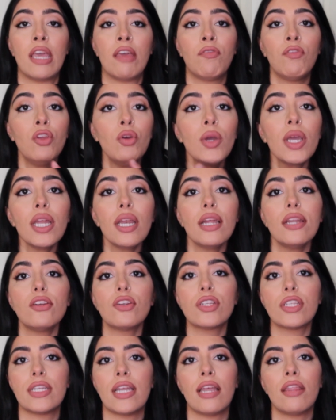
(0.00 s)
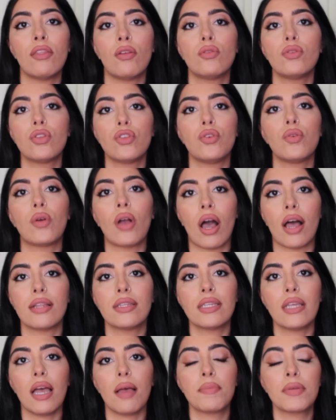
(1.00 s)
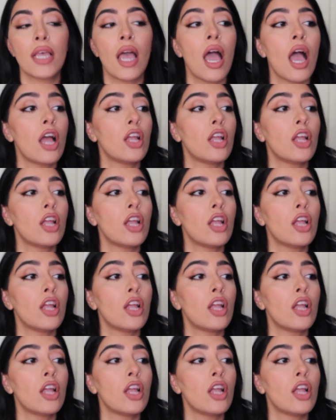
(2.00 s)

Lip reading: If you can understand those two concepts,